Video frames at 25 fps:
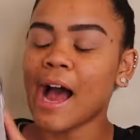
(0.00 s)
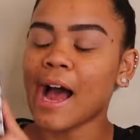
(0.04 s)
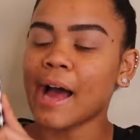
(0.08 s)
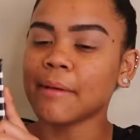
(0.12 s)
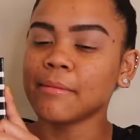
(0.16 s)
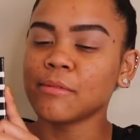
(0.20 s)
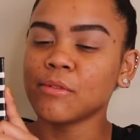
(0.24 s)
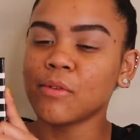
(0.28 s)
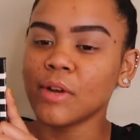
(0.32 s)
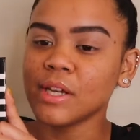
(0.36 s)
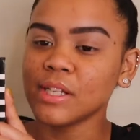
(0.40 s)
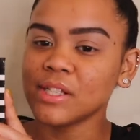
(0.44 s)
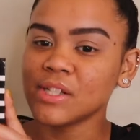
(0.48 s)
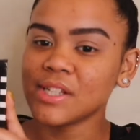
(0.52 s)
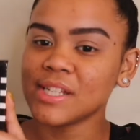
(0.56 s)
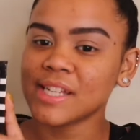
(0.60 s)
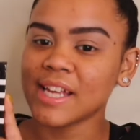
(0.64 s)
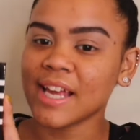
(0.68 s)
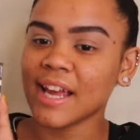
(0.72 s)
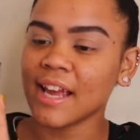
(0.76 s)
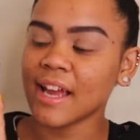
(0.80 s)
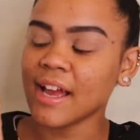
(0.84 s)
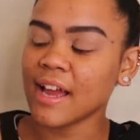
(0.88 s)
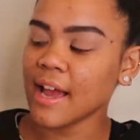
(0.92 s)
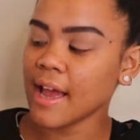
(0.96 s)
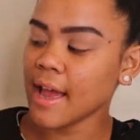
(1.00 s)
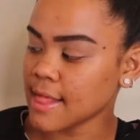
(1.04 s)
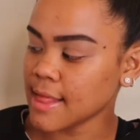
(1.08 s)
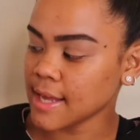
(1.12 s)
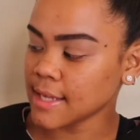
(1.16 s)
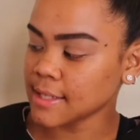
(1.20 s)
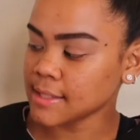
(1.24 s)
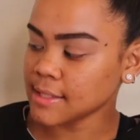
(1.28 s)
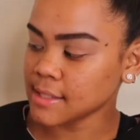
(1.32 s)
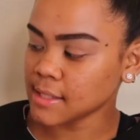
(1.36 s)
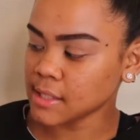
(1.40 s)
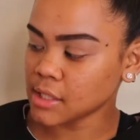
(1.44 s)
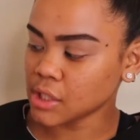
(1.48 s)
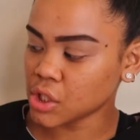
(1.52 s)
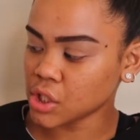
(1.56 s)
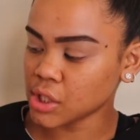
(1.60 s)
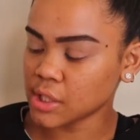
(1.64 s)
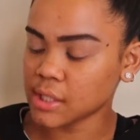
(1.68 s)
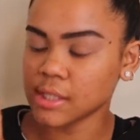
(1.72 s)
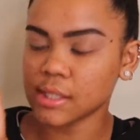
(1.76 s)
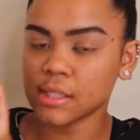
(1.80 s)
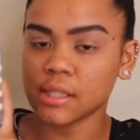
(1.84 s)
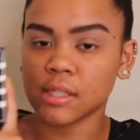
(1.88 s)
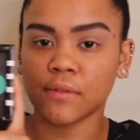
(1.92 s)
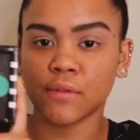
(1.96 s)
I'm going to take, this is
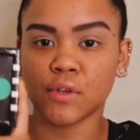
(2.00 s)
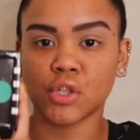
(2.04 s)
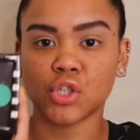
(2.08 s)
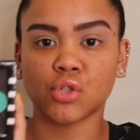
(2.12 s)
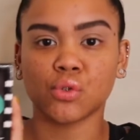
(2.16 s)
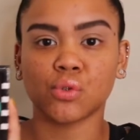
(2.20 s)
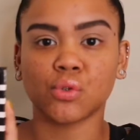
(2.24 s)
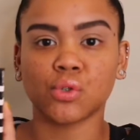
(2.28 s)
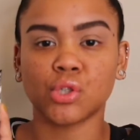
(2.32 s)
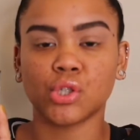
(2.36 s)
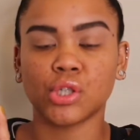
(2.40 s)
just individual